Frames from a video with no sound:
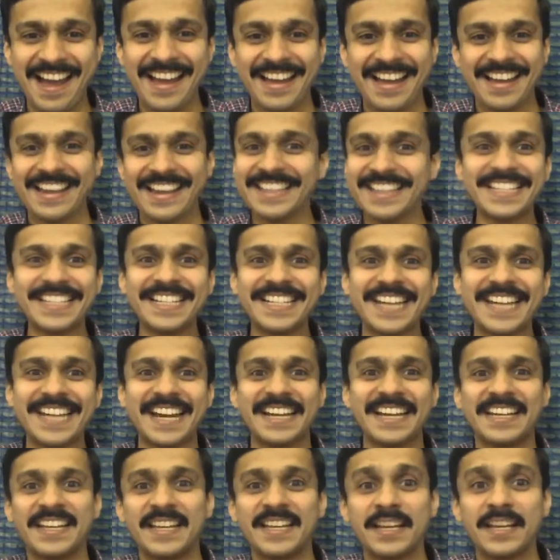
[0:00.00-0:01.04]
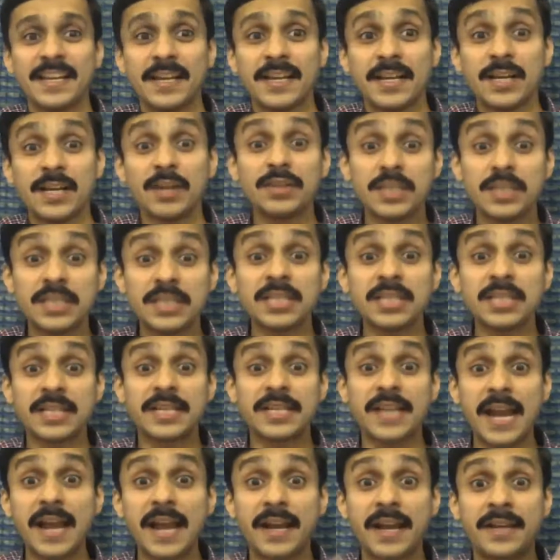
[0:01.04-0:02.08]
Isn't it? Now this is a
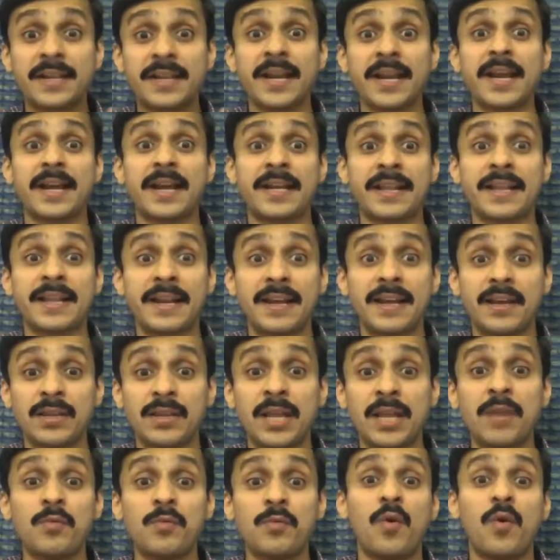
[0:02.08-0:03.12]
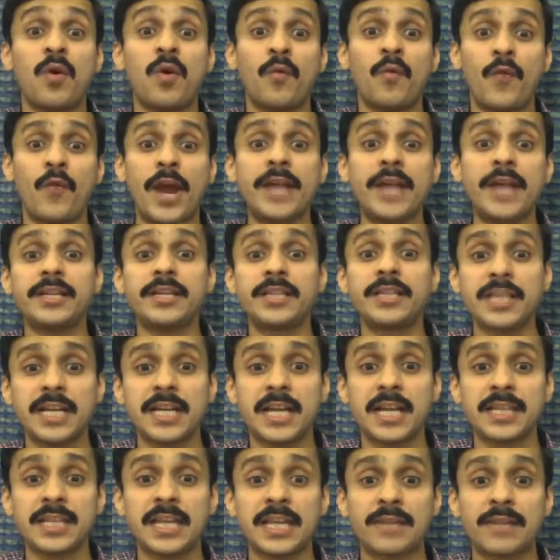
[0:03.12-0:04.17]
great. Then where did she
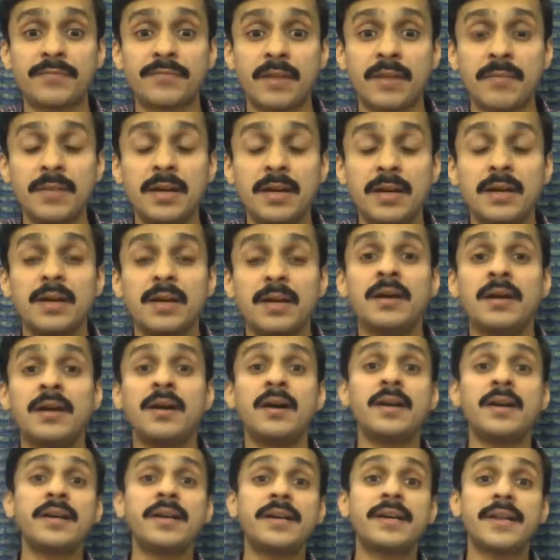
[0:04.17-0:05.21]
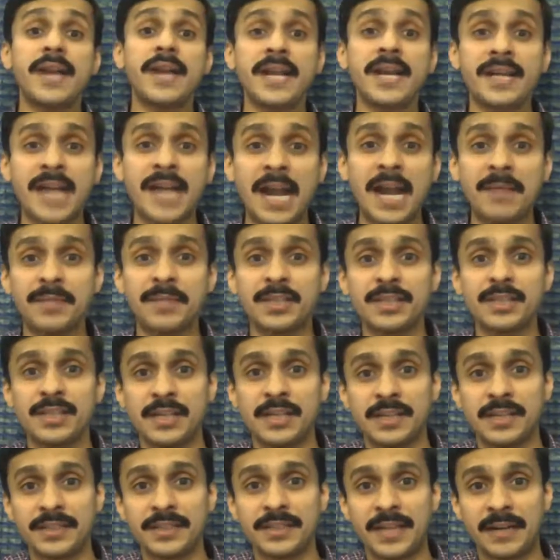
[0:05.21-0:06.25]
learn that from? Her great grandmother she
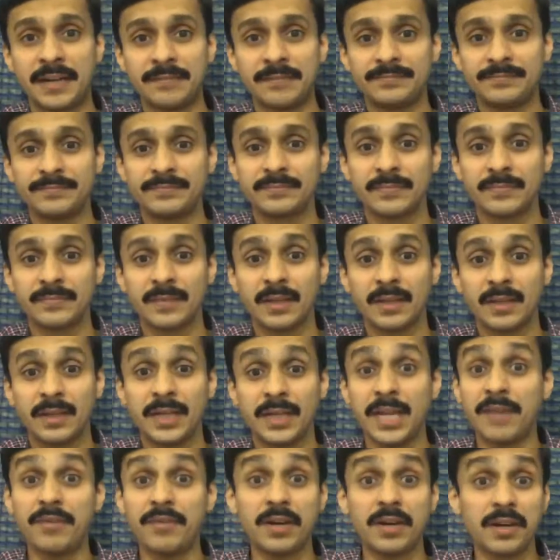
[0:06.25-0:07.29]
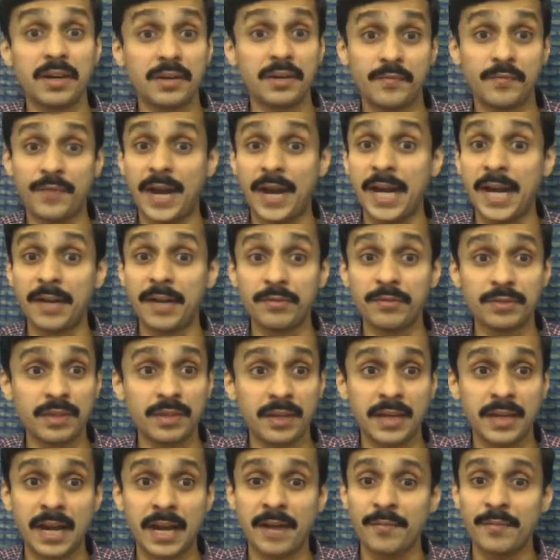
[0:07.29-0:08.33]
learned that. Never fight with
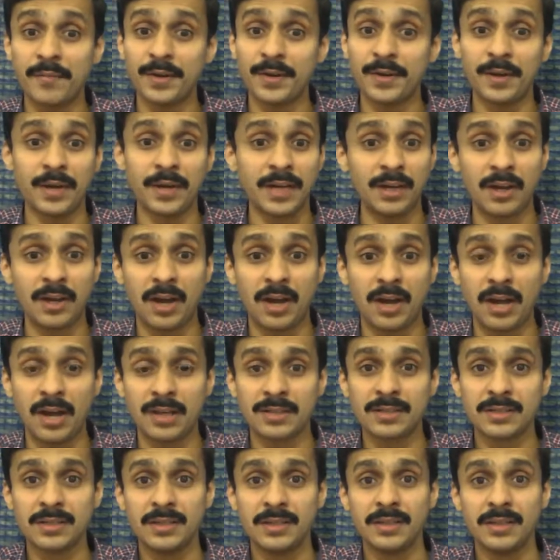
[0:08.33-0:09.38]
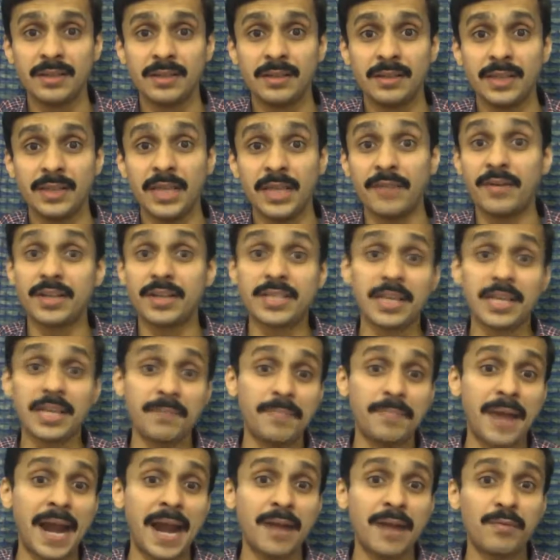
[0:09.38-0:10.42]
your in-laws. Never
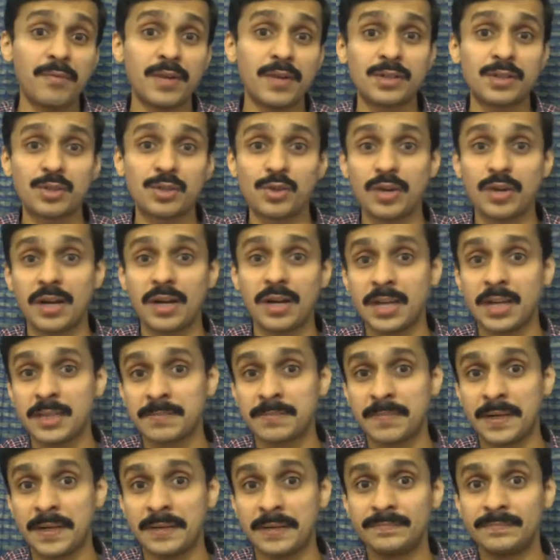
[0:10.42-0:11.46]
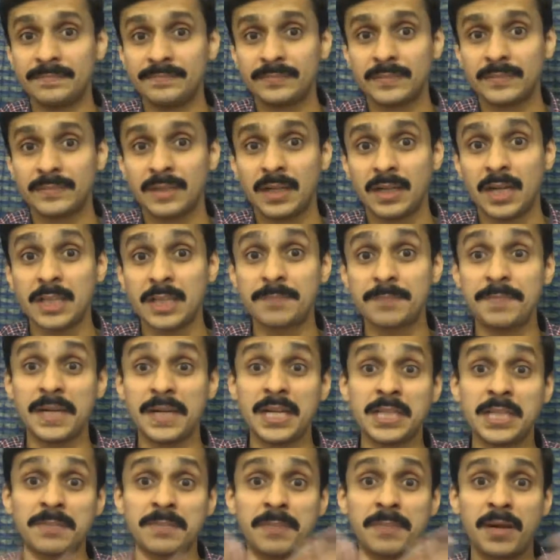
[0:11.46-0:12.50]
say bad words to your husband.
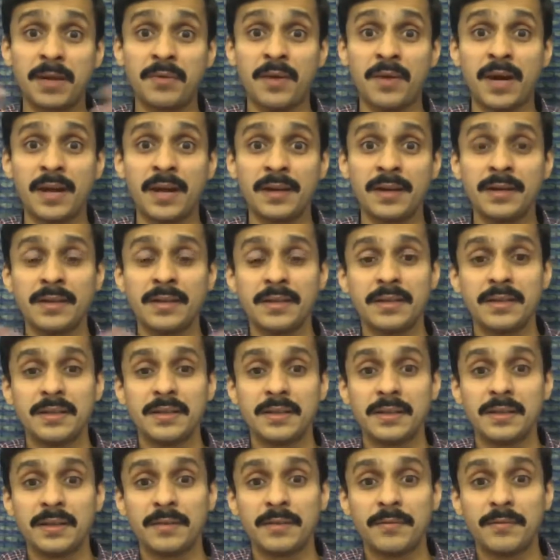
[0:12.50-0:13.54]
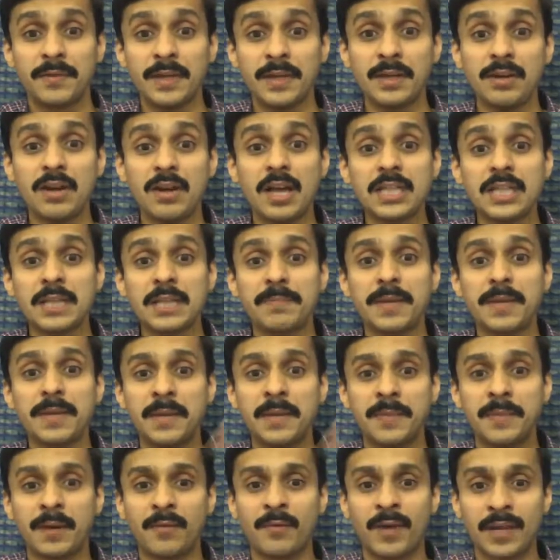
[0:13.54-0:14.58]
Husband is Bhagwan. In-laws are bigger
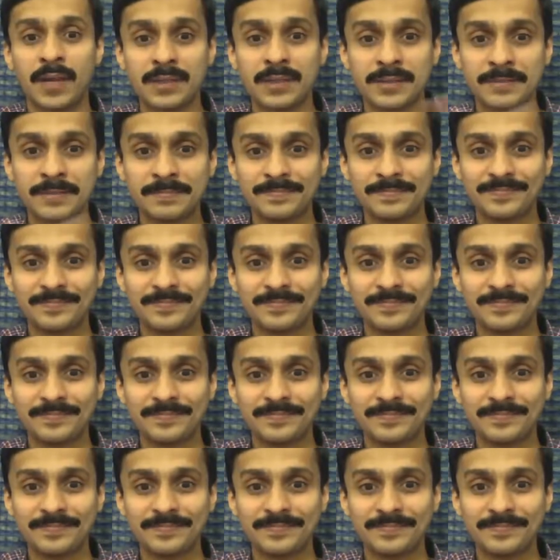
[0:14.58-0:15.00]
Bhagwans.